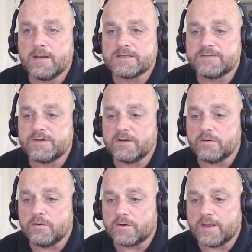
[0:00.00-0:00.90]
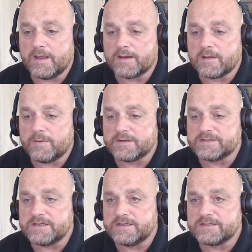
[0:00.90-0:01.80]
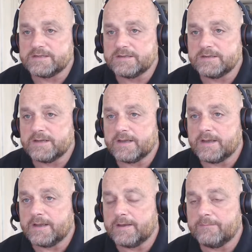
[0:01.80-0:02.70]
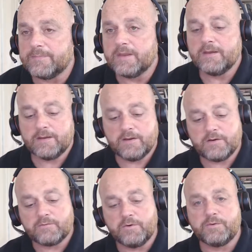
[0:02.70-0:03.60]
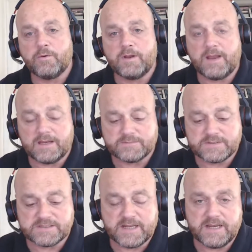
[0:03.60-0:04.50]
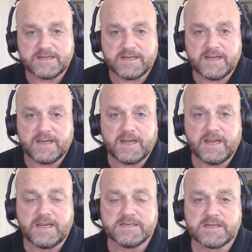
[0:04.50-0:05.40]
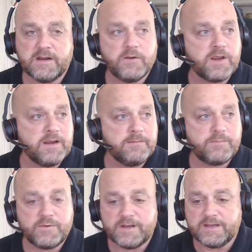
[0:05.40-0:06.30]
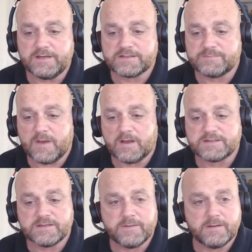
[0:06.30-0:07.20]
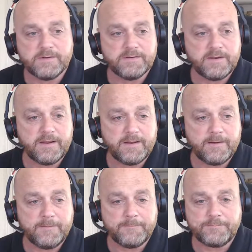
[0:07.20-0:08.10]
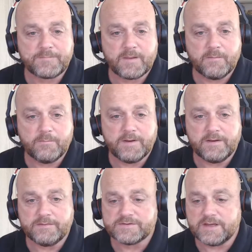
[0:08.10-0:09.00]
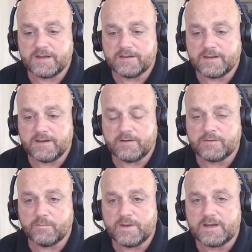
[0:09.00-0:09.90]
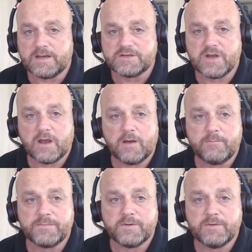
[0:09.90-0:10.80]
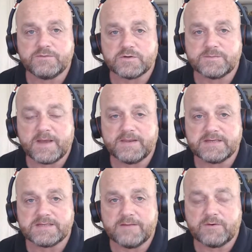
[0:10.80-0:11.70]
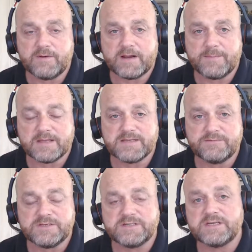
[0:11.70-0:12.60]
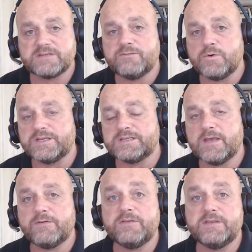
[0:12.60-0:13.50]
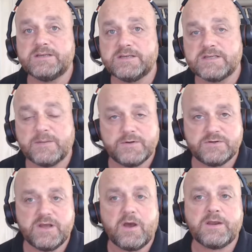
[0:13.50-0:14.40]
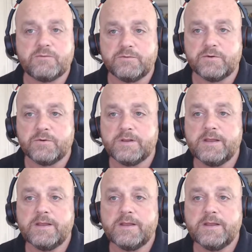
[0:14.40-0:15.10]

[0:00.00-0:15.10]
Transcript: Let's have a little look at commodities. Crude oil, as we said, is looking pretty smart at the moment. We see the weekly chart. We've talked about this level around about the 76.47. This is WTI crude oil.